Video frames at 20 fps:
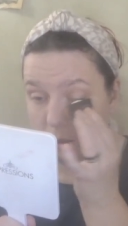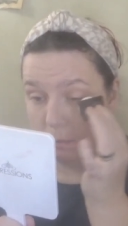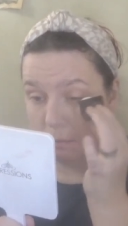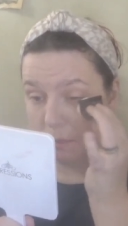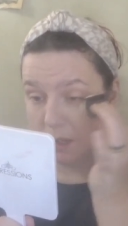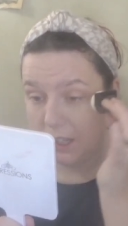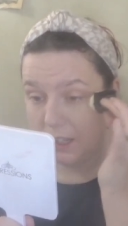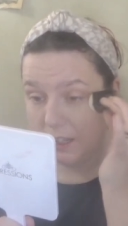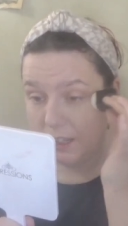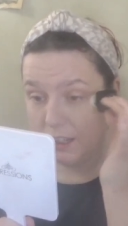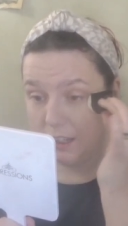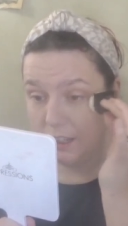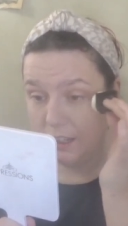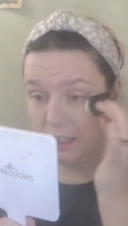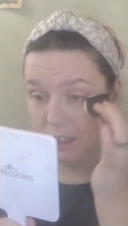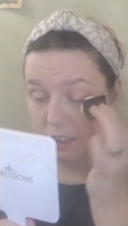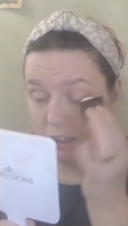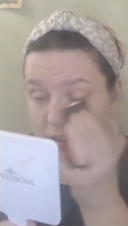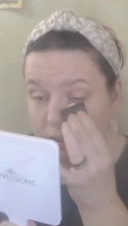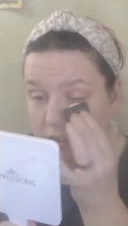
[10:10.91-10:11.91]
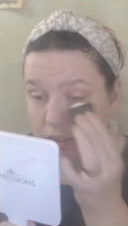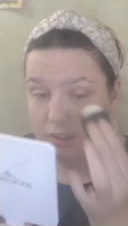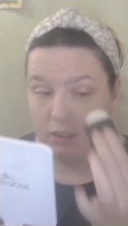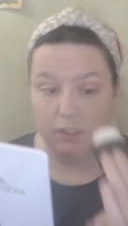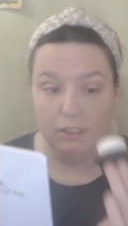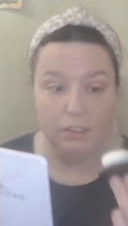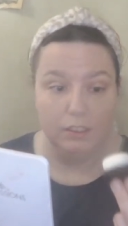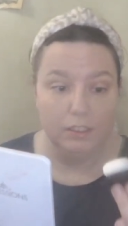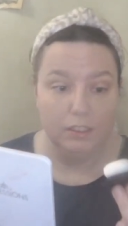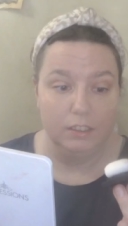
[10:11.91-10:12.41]
my eyes.
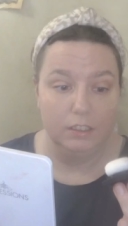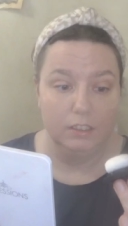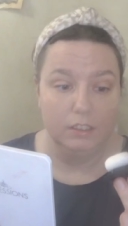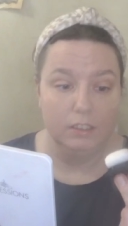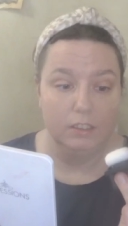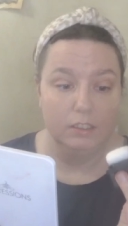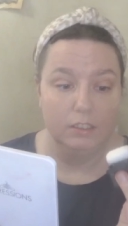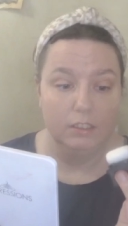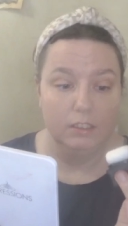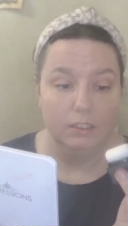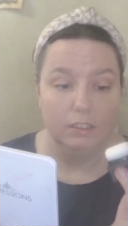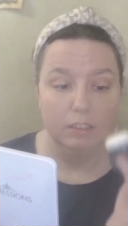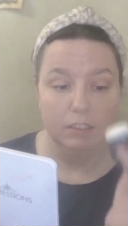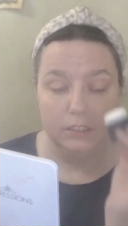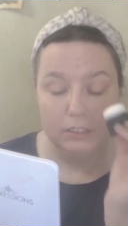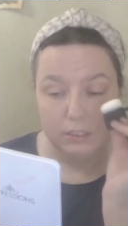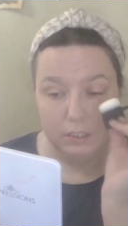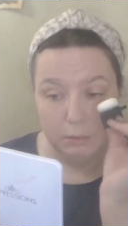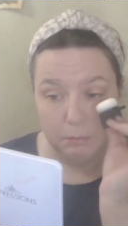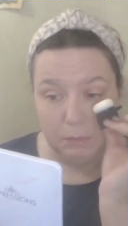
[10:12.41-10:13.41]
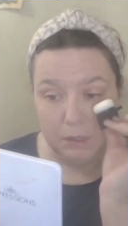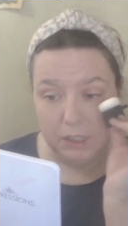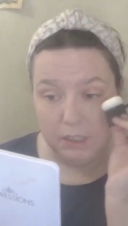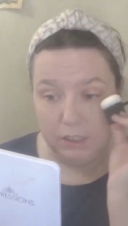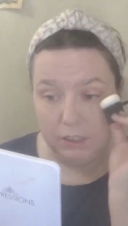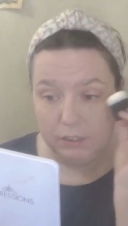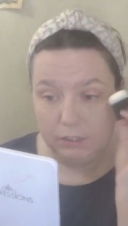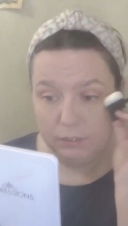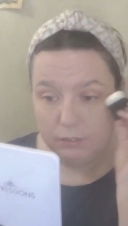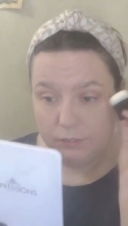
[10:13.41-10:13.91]
I mean,
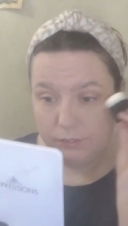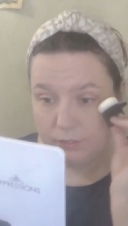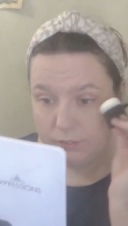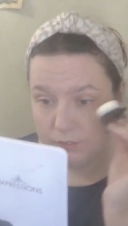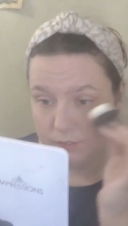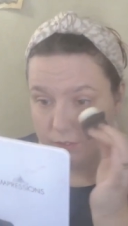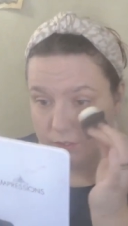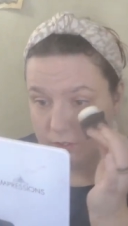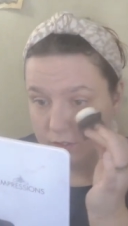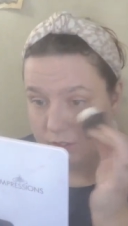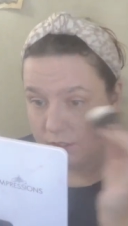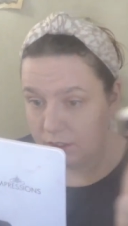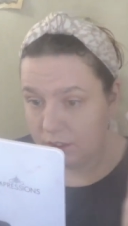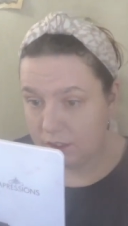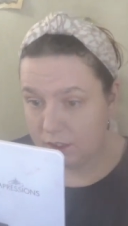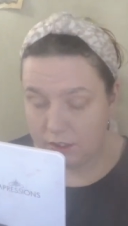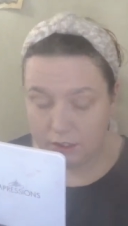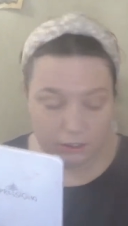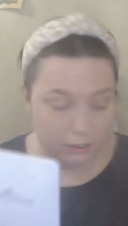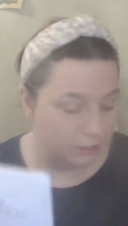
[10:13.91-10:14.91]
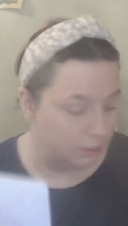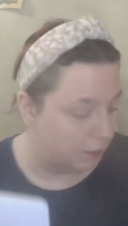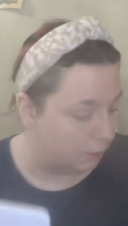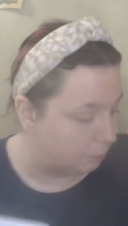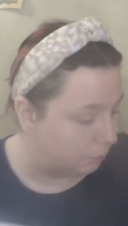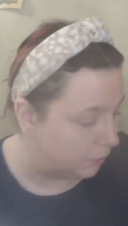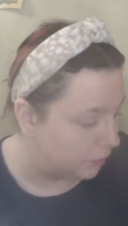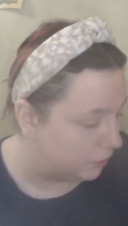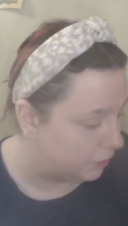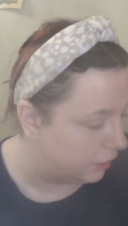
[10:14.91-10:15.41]
I'm going to